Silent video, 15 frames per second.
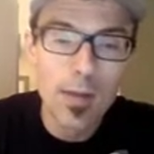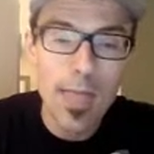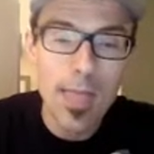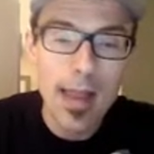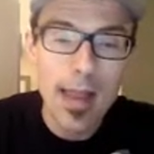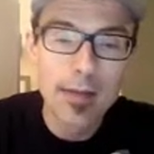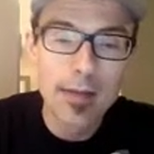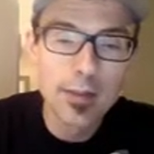
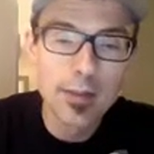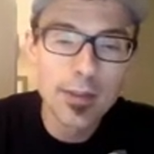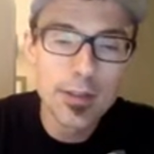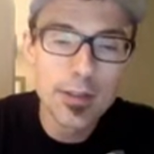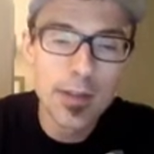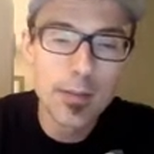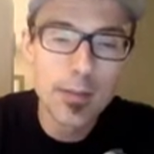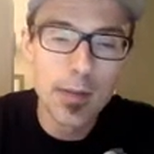And just
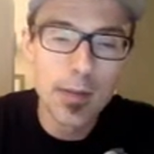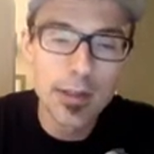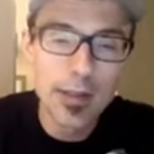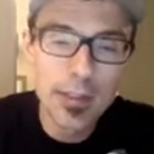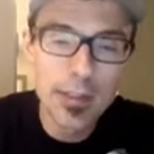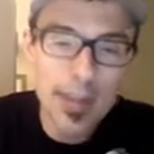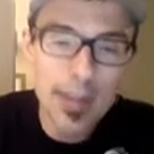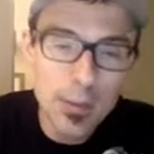keep in mind,
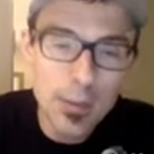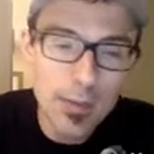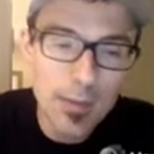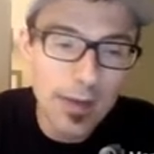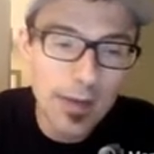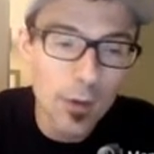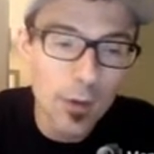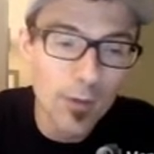just as we
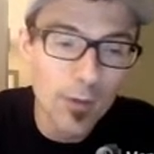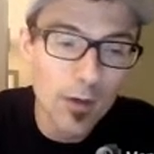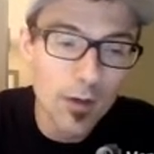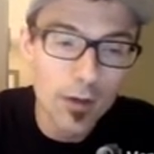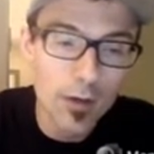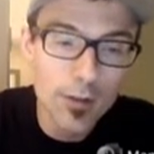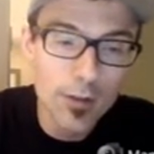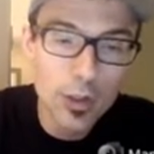made the
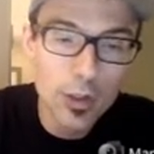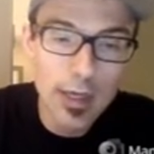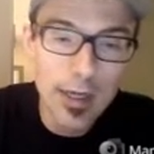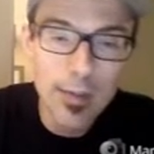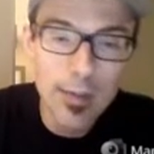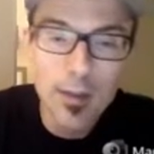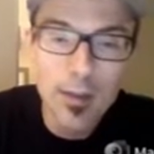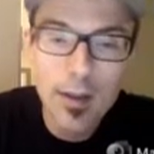overall
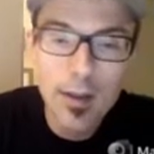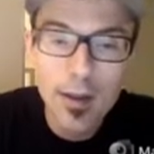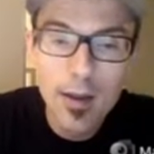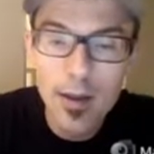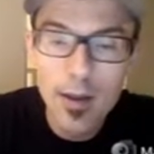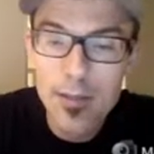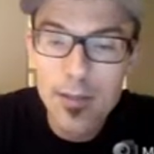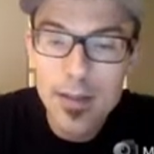shape
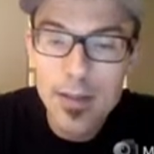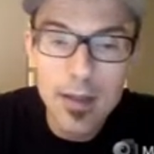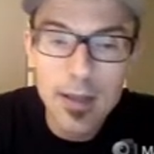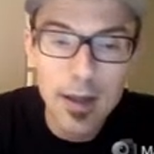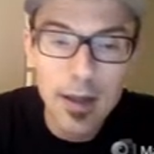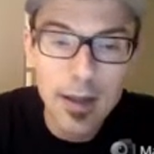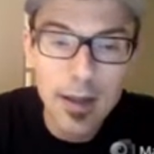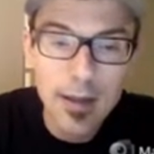of this
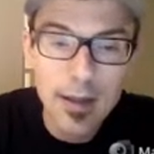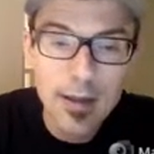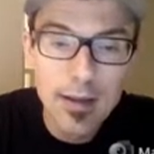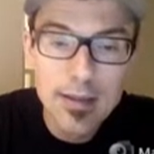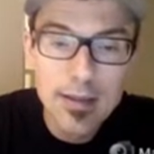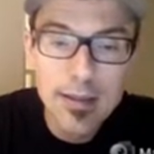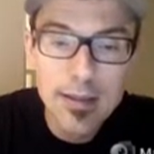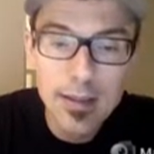eye
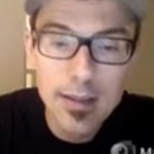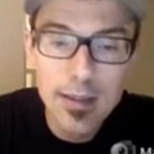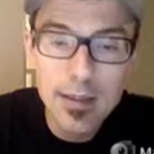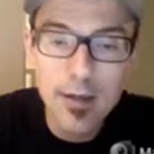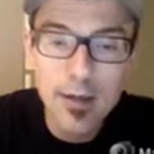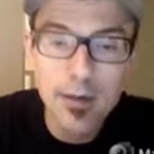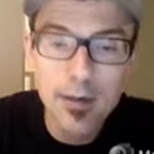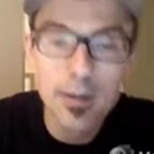
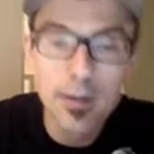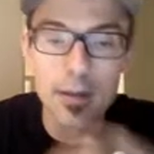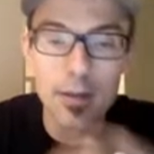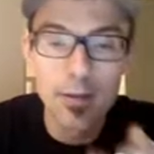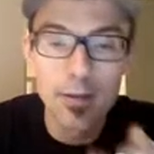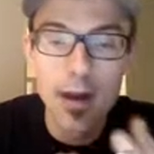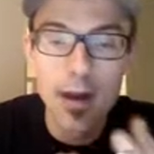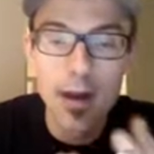skinnier than
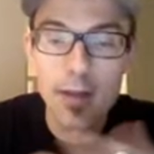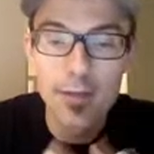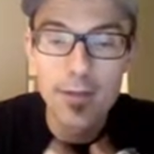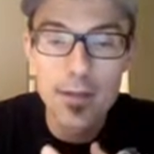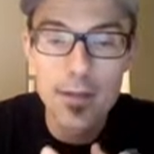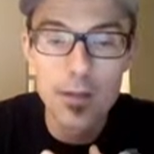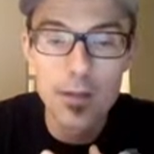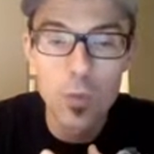the eye
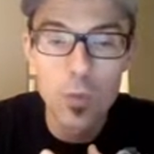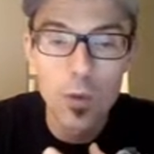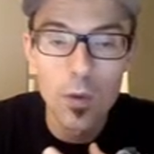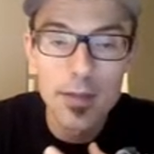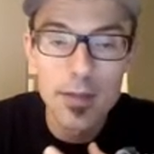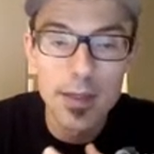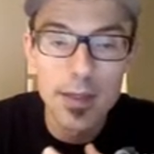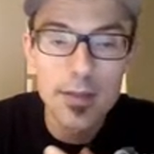facing
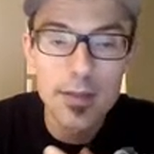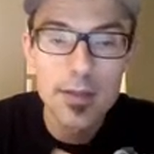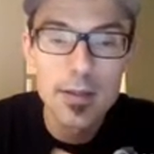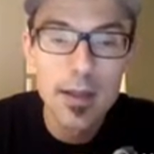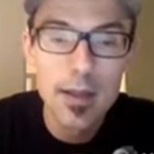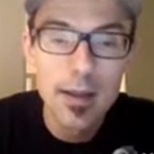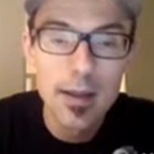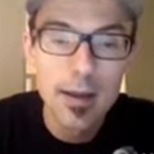towards
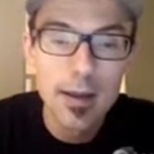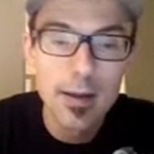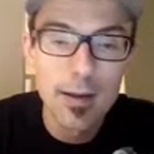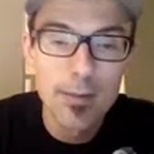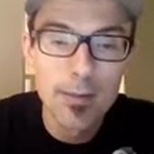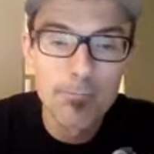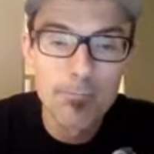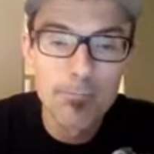us,
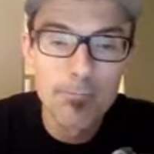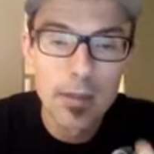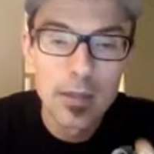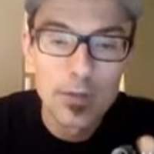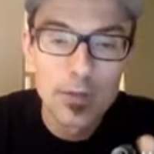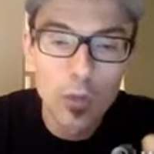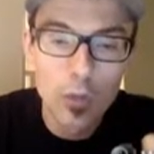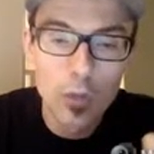
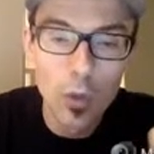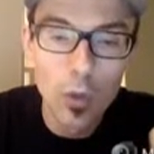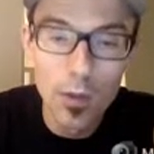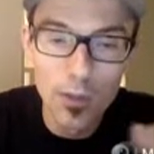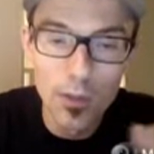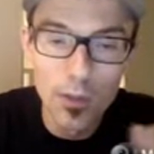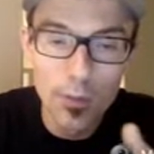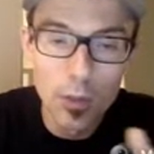so will
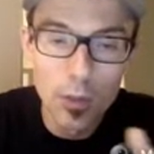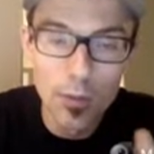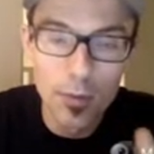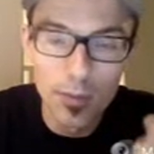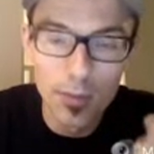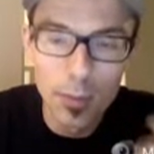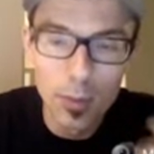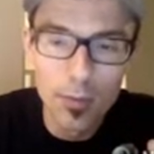the pupil.
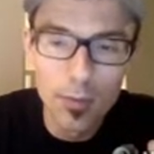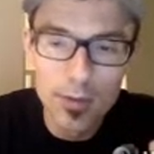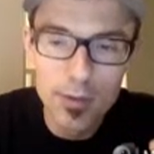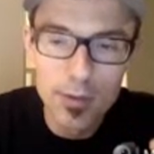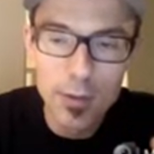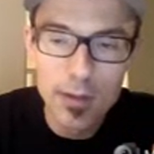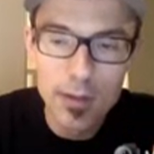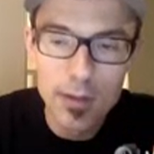The pupil is
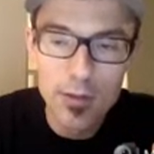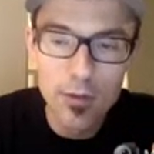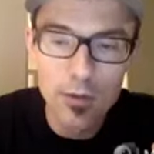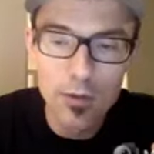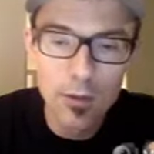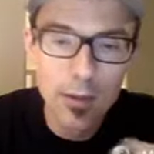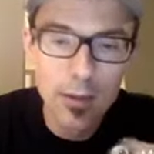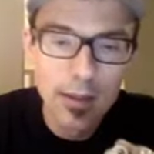going
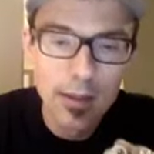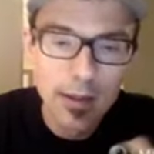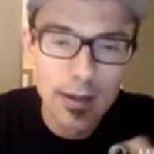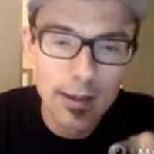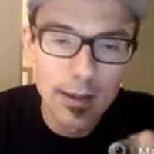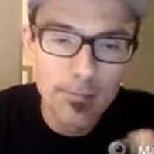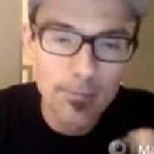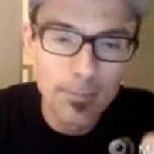to
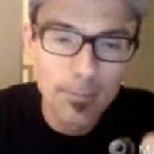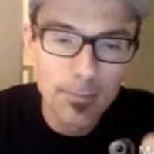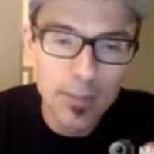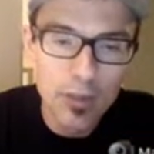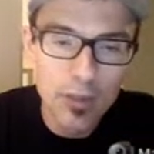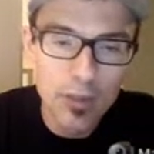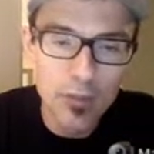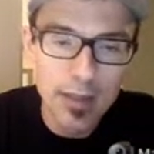be
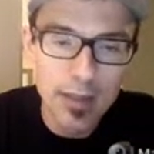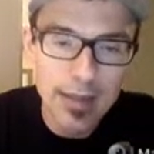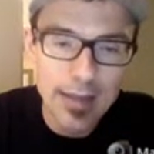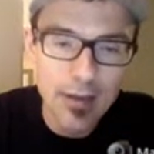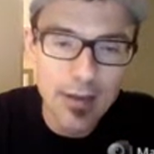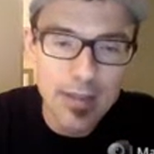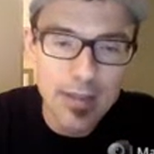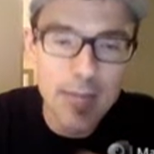shrunk
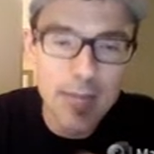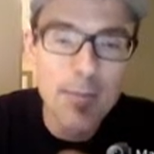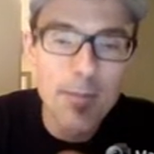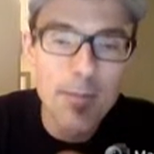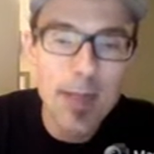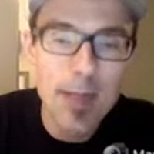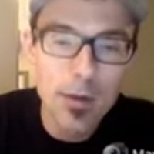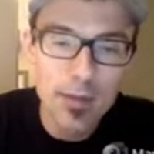down the same
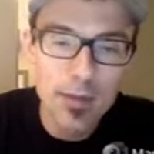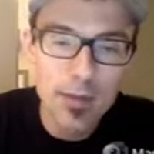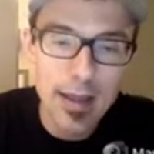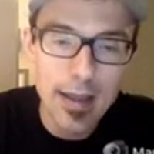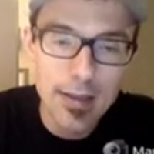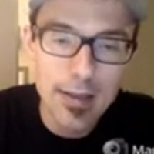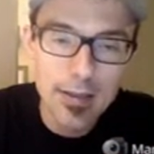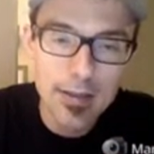amount
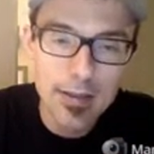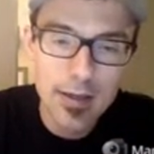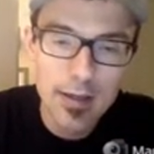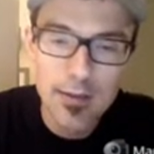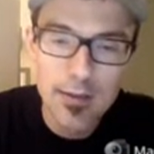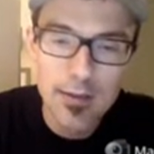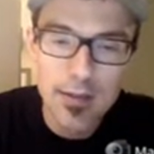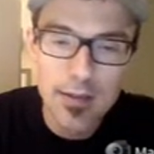as
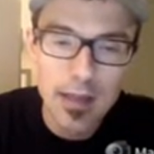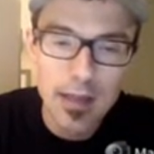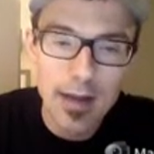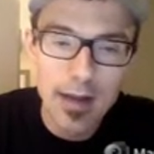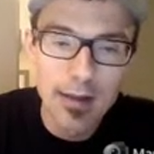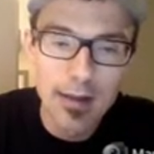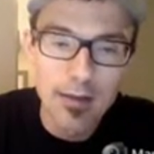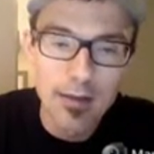this eye
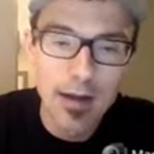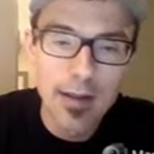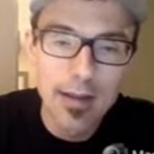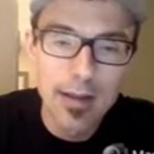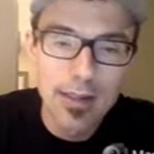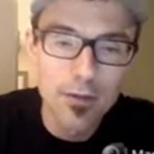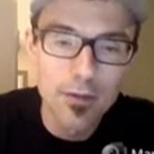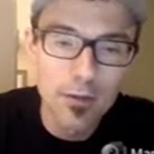
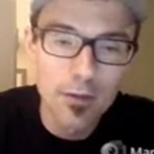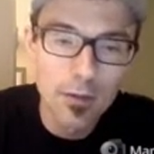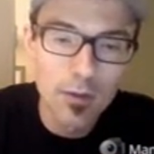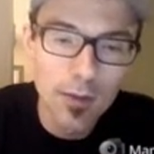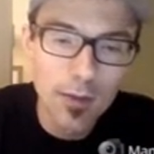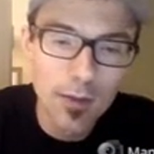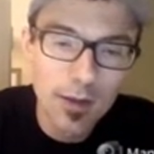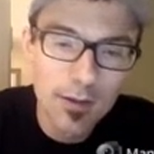that's further
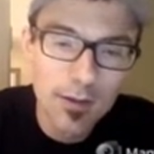away.